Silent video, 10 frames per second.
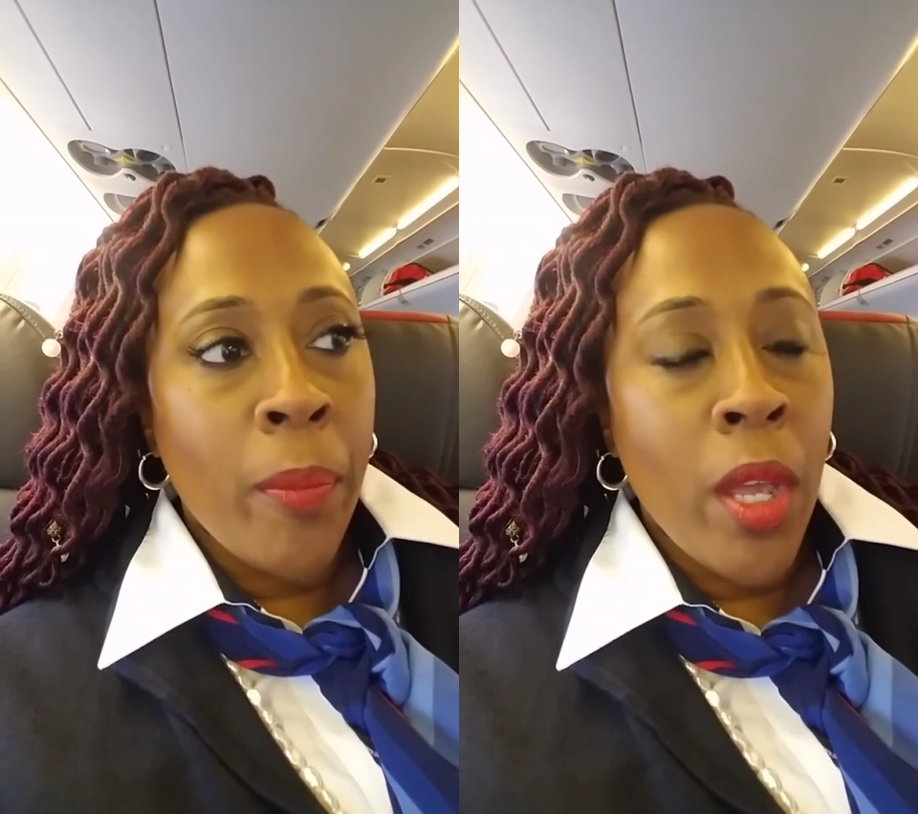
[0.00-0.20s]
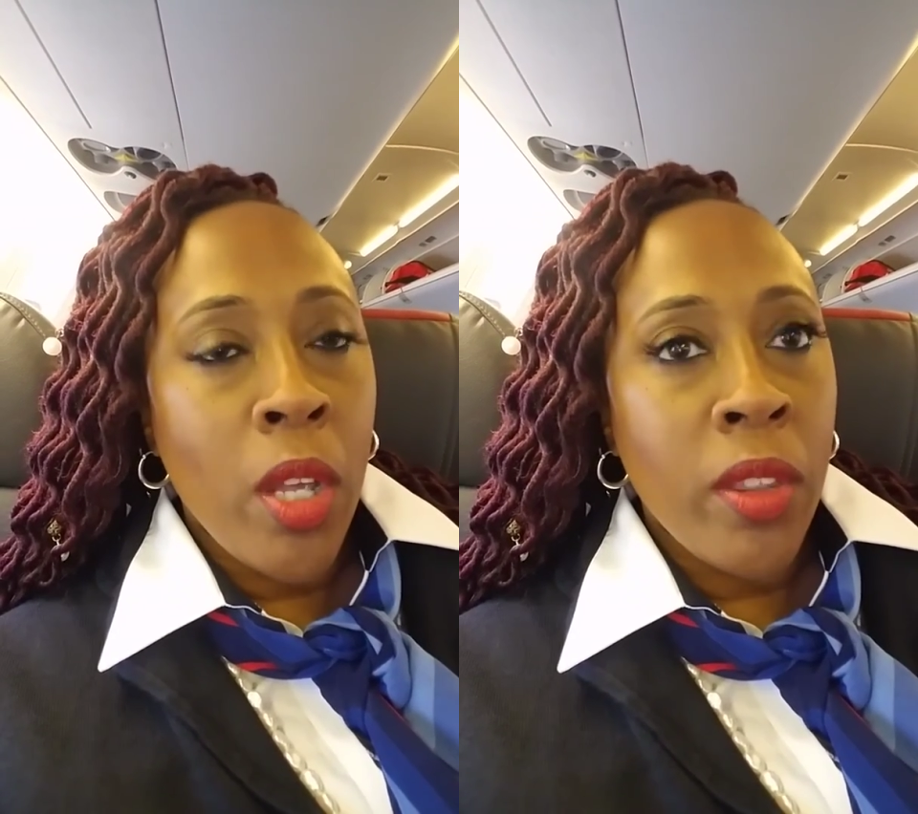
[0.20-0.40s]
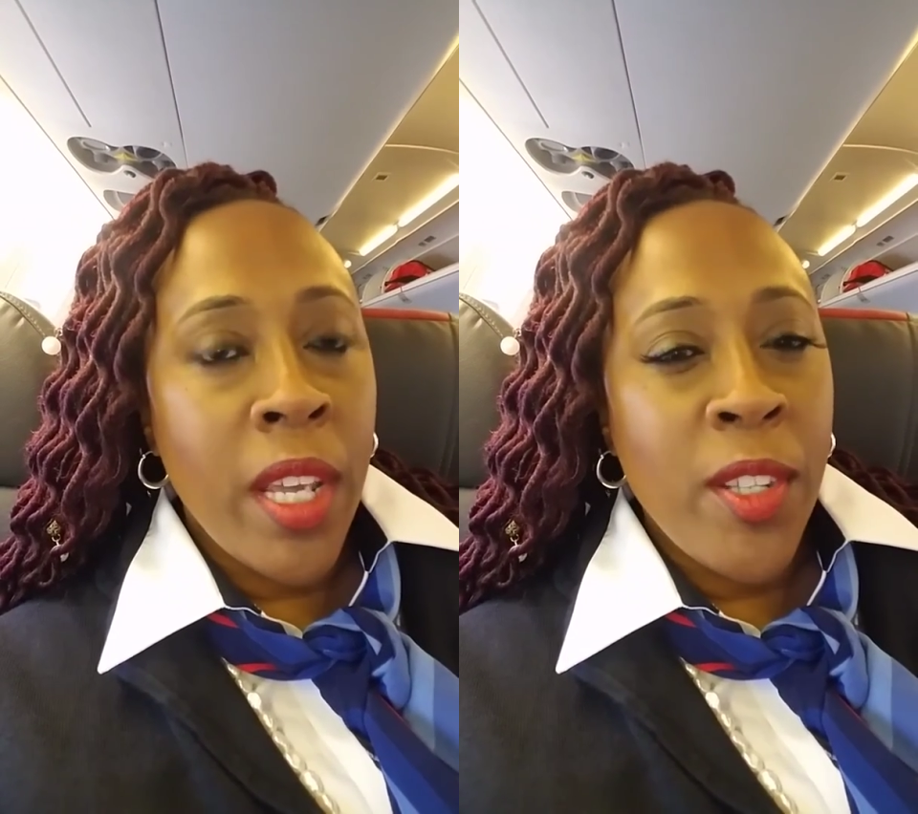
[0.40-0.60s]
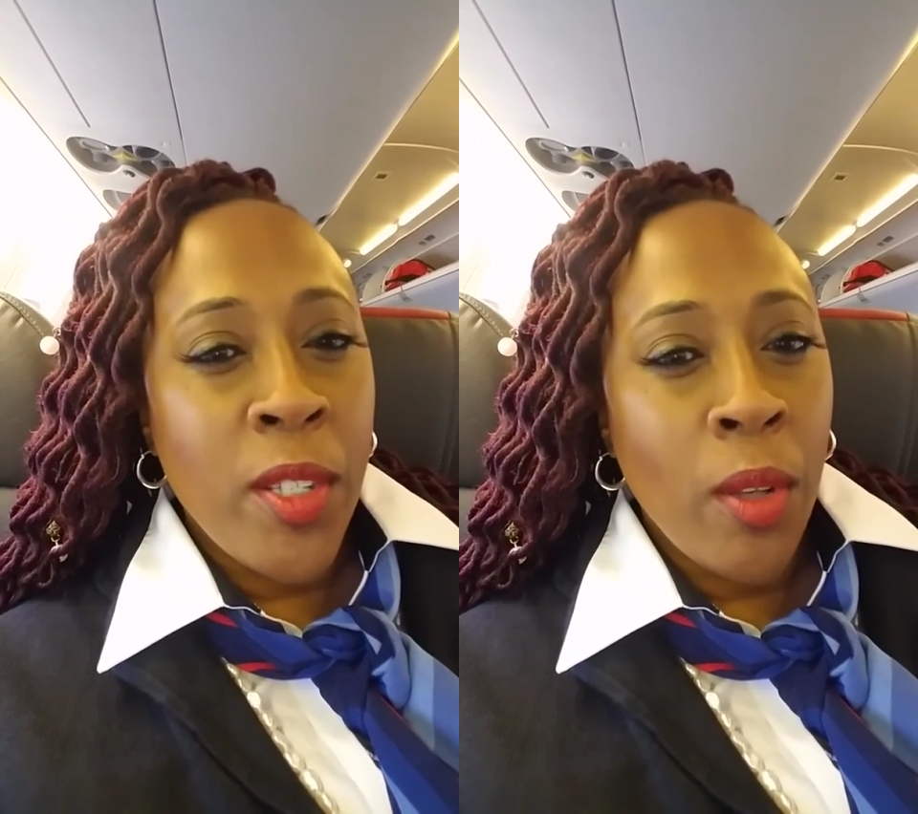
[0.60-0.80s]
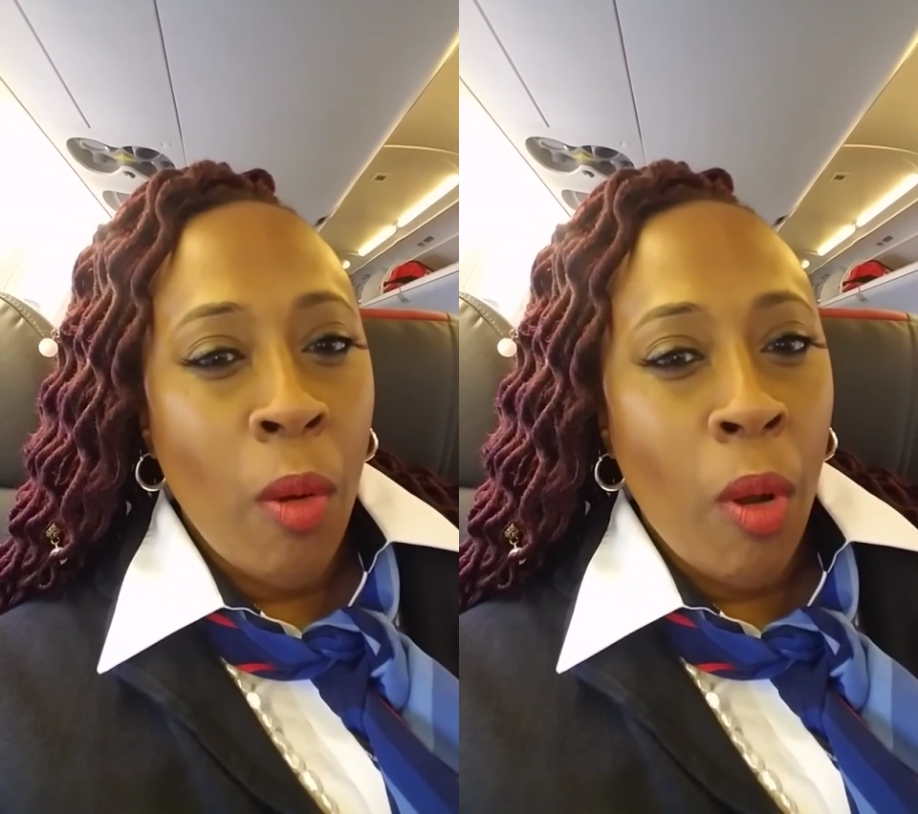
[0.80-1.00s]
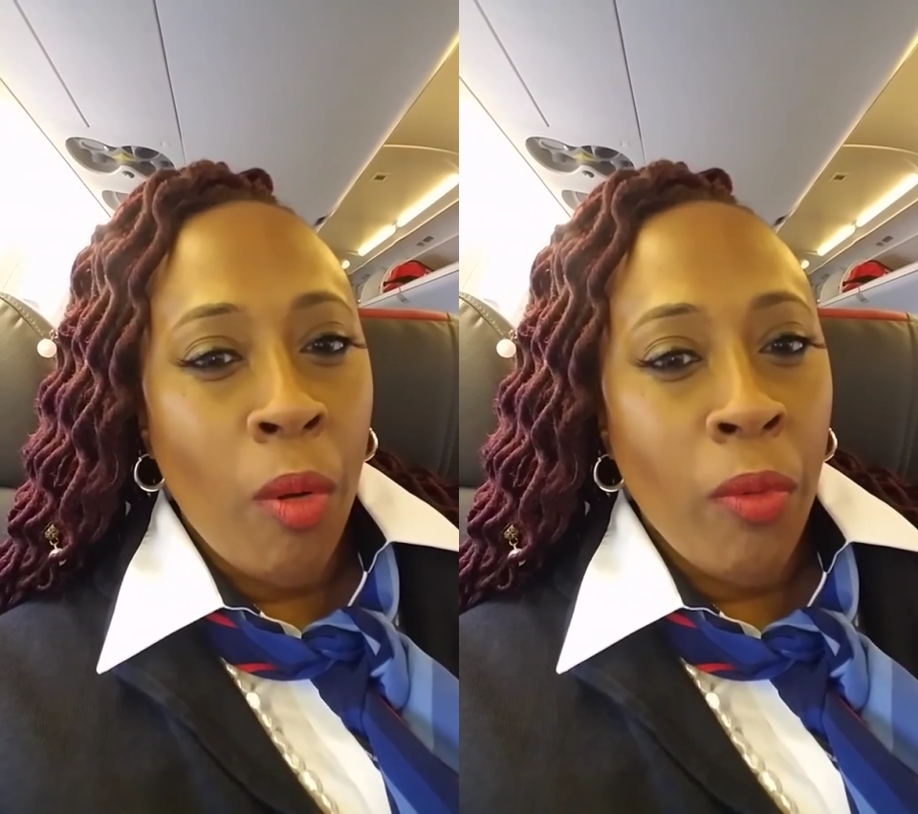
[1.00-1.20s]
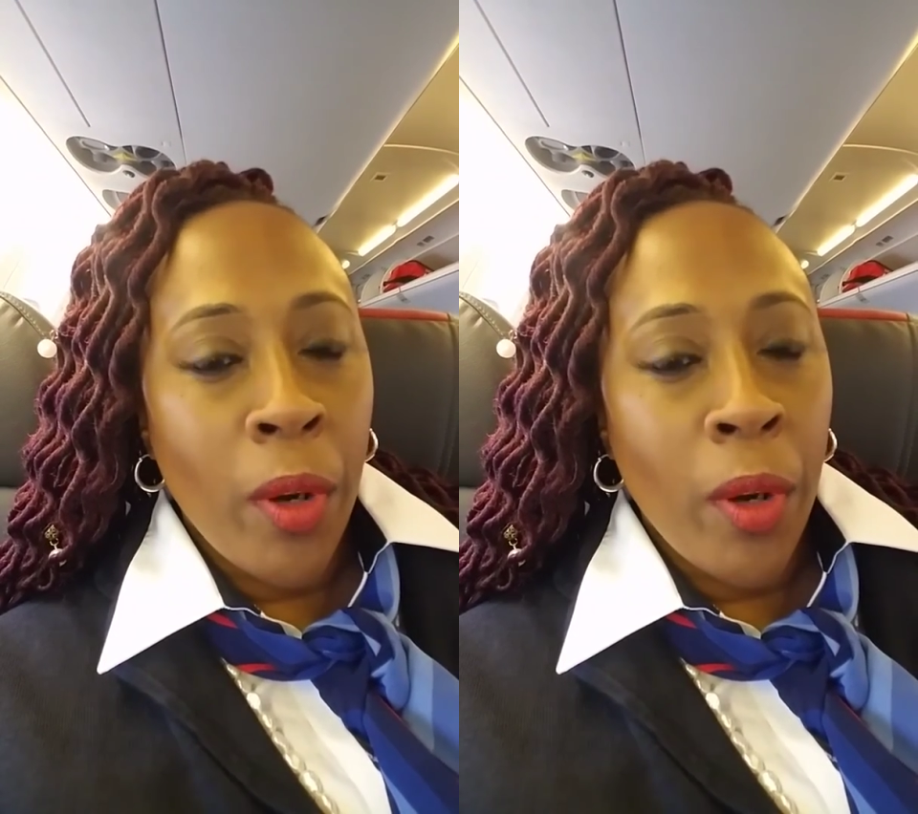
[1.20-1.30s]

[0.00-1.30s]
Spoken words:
Things to go over